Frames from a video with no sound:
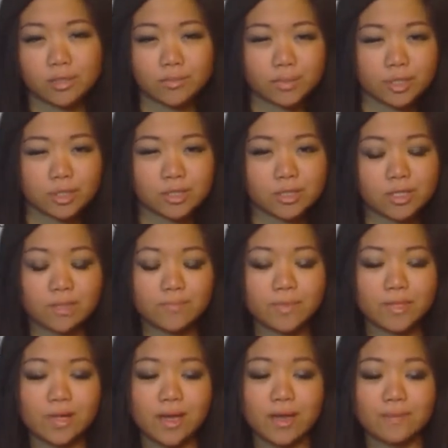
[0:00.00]
in person,
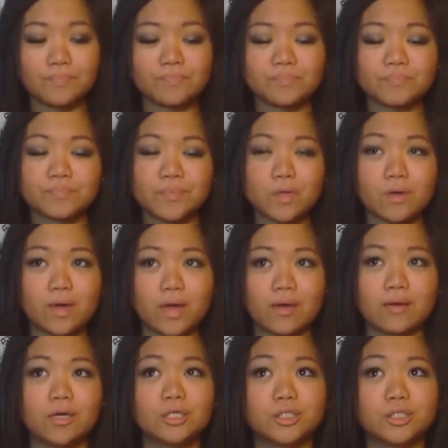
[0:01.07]
but then okay,